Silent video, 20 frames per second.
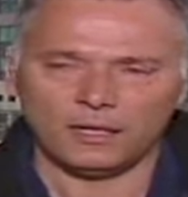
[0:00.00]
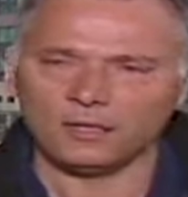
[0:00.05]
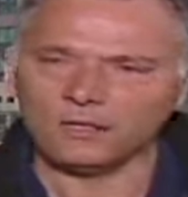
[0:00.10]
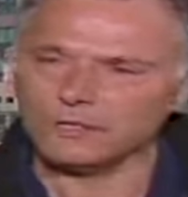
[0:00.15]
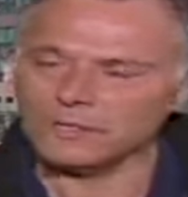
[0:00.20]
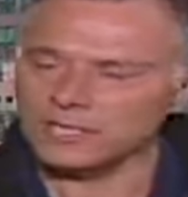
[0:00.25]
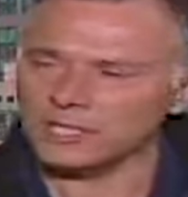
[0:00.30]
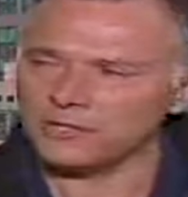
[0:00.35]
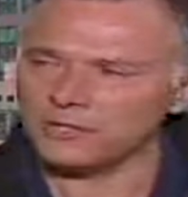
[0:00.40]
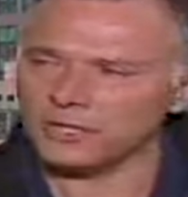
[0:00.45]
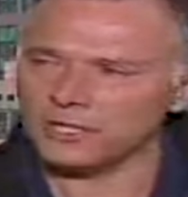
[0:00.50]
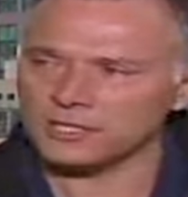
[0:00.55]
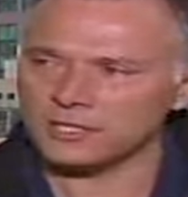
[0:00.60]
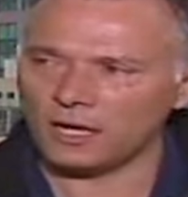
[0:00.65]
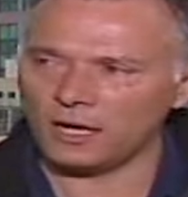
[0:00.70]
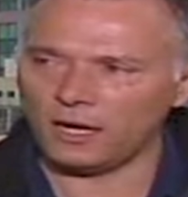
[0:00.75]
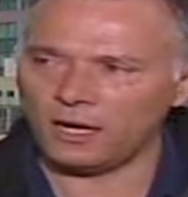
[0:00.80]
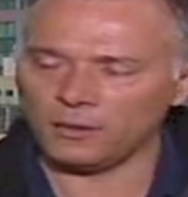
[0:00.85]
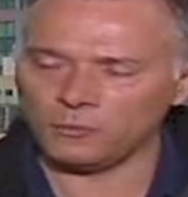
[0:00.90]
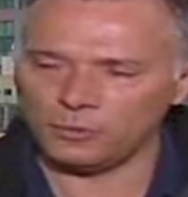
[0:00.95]
Serious,
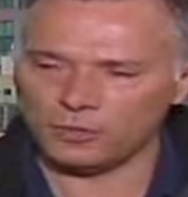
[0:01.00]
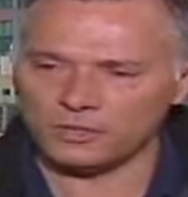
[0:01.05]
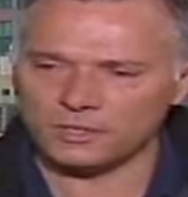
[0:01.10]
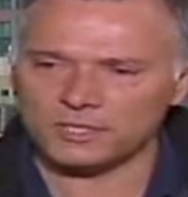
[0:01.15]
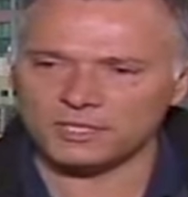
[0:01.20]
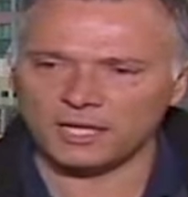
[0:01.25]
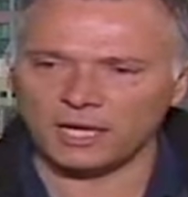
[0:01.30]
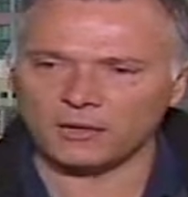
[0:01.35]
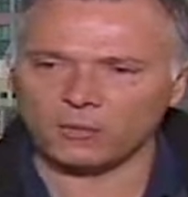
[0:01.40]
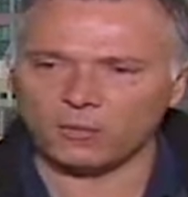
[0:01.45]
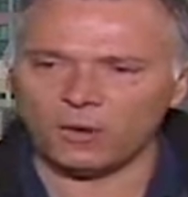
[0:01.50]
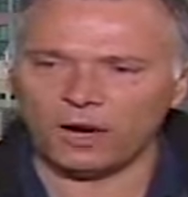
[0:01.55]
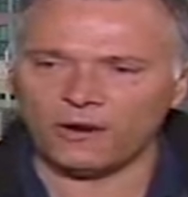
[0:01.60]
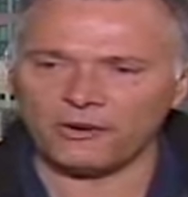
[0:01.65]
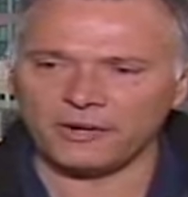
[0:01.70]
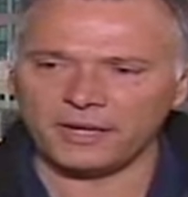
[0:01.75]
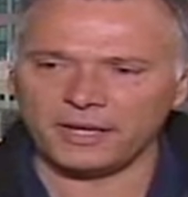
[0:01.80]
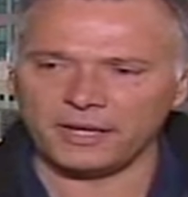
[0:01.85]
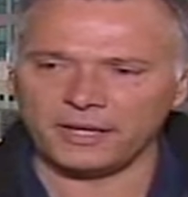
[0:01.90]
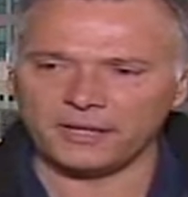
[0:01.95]
I wouldn't say
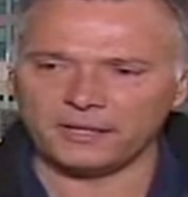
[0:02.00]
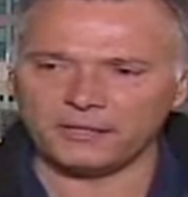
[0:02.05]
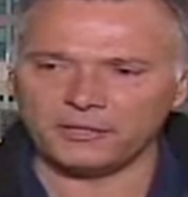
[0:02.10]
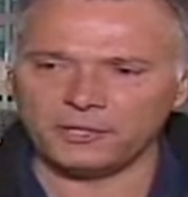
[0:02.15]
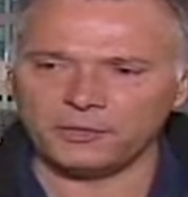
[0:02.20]
worrying.